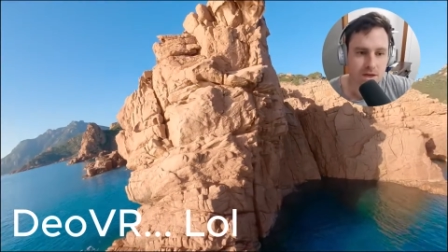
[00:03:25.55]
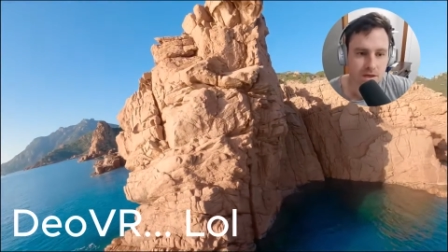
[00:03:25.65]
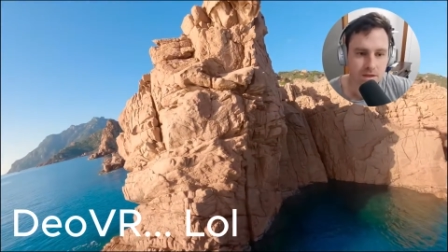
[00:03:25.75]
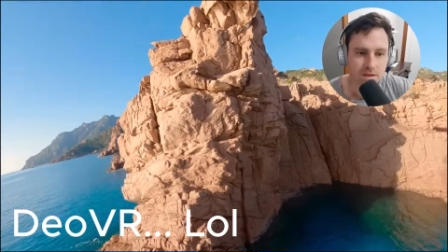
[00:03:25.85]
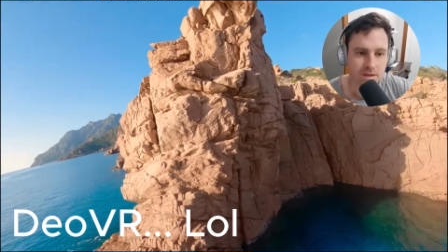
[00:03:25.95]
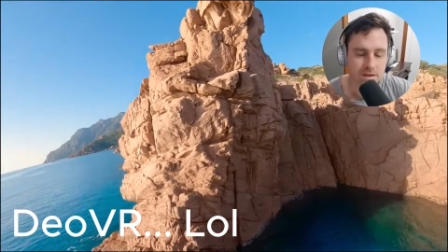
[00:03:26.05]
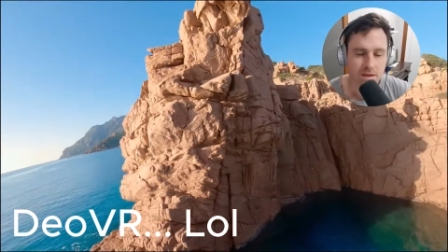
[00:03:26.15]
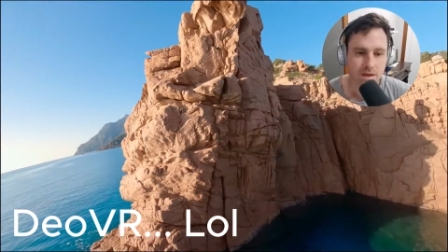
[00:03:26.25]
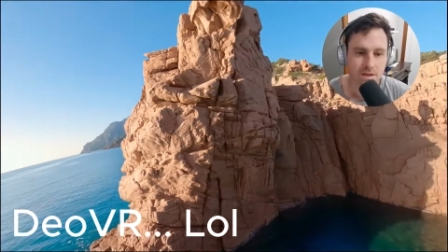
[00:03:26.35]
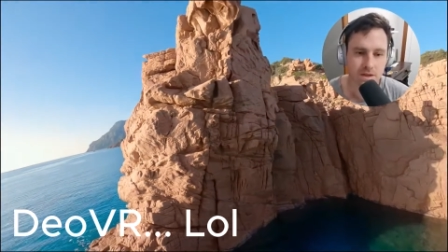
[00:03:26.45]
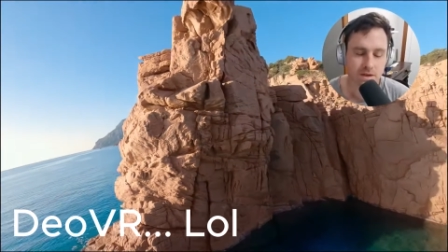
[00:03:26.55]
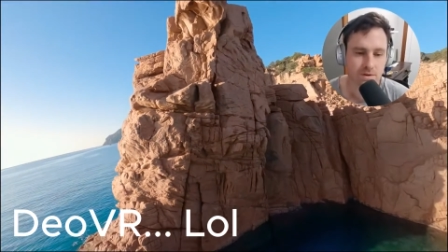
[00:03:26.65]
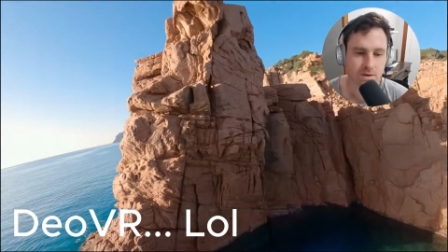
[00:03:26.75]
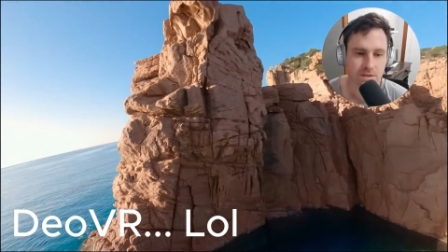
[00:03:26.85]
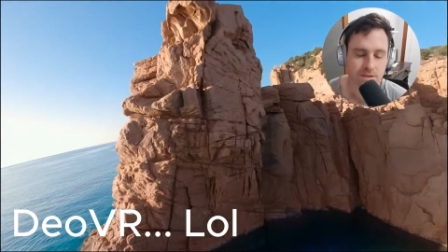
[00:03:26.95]
and it did actually
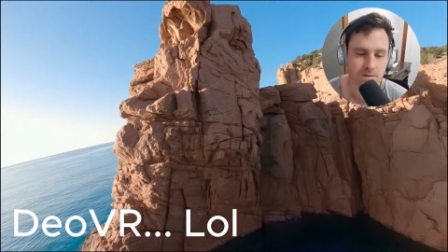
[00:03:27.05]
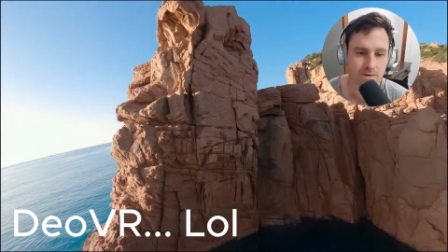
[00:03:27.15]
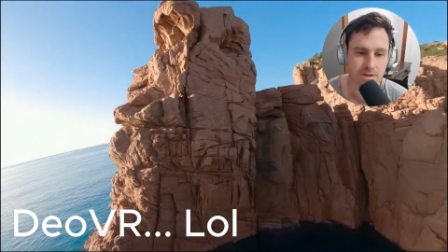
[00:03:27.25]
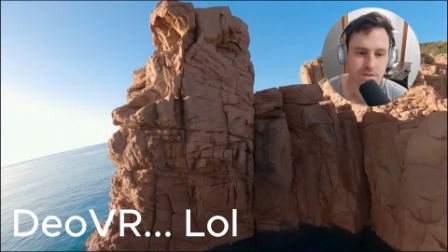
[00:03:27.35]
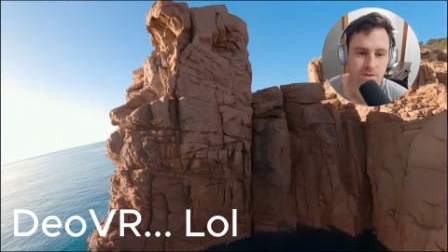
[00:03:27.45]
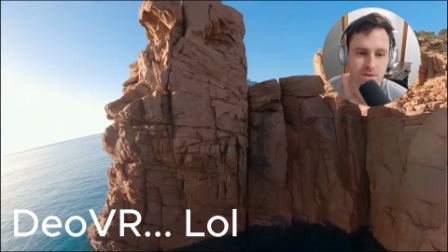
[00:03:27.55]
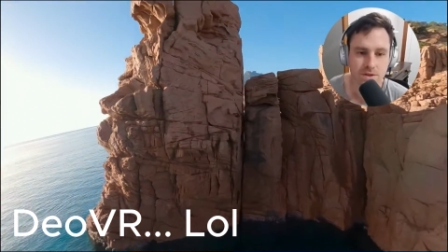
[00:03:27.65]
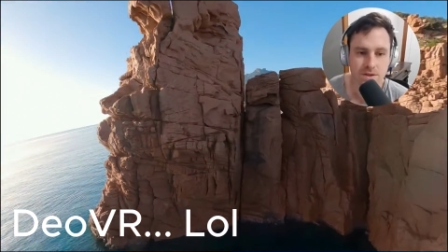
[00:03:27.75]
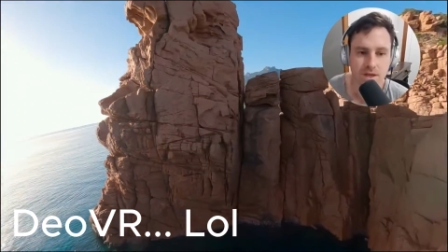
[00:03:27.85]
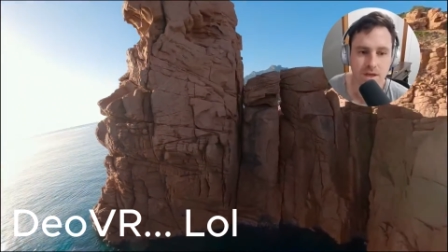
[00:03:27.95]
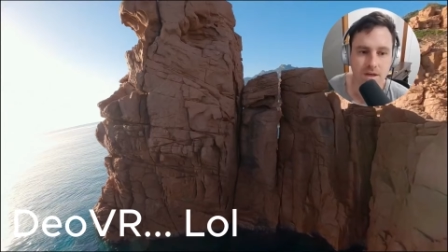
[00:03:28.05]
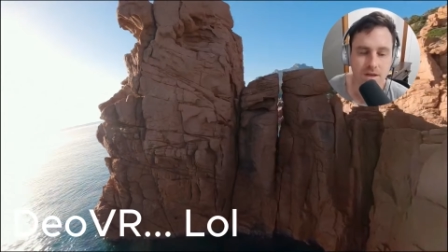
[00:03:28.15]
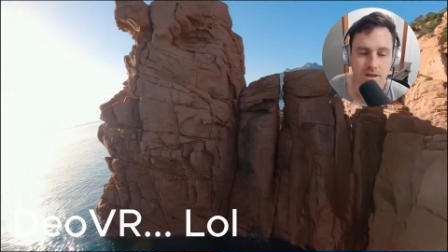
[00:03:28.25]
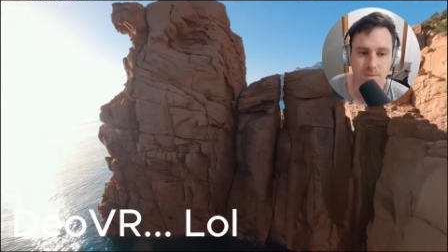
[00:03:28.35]
increase the resolution there,